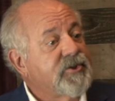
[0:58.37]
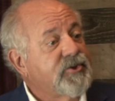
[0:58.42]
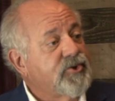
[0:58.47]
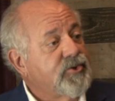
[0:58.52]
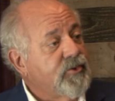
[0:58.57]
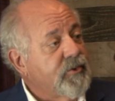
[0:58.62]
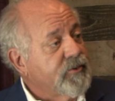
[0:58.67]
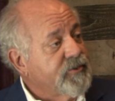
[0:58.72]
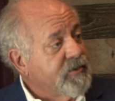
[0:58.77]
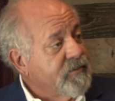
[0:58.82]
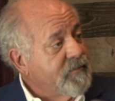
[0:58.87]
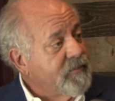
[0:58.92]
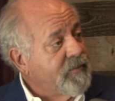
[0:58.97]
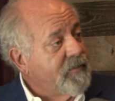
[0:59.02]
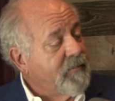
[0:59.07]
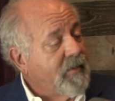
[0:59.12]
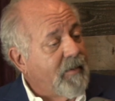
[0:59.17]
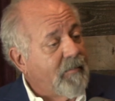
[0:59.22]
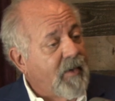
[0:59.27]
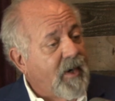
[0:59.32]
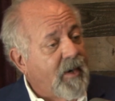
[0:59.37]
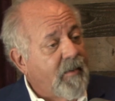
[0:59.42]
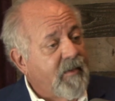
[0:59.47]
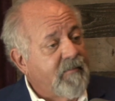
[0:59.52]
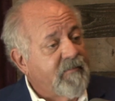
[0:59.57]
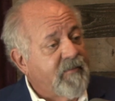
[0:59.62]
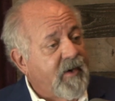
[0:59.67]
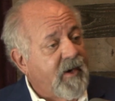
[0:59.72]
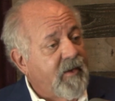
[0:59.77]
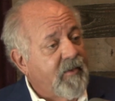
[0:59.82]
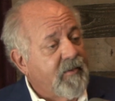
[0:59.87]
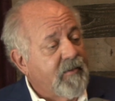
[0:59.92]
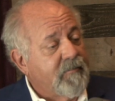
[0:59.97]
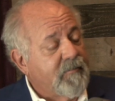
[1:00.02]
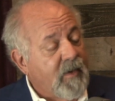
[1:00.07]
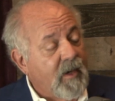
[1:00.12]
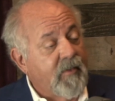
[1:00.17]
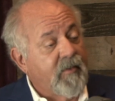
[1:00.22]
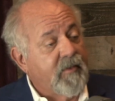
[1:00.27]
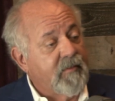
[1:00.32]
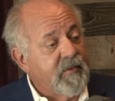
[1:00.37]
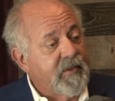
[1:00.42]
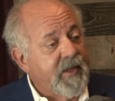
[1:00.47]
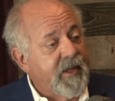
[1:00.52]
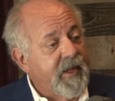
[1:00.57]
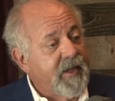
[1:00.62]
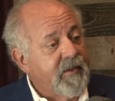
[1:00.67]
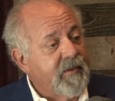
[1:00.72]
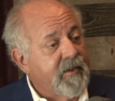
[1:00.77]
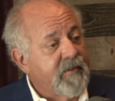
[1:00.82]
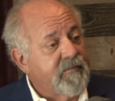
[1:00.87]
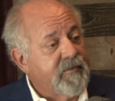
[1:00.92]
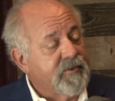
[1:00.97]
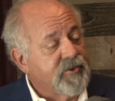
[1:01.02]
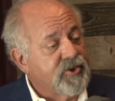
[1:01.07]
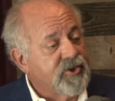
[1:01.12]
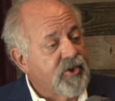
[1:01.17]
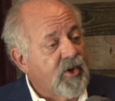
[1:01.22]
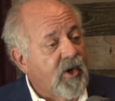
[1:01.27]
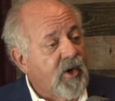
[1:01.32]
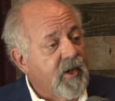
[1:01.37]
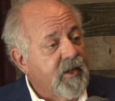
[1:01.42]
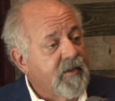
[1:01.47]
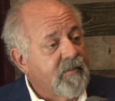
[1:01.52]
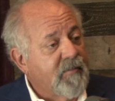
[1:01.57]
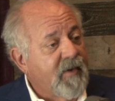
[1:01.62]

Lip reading: children. My mother and dad lived in Charlotte.